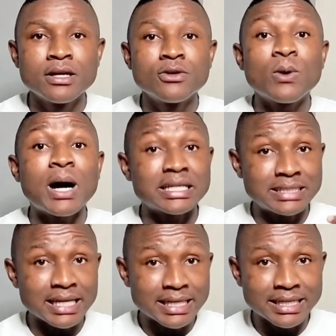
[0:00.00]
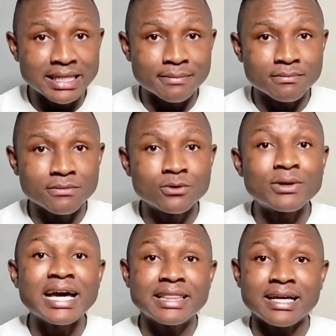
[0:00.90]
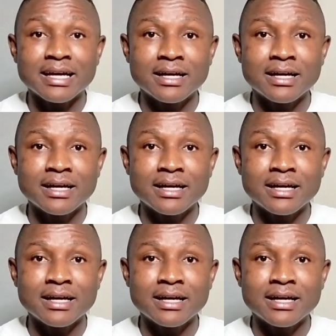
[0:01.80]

You are attacking them, right?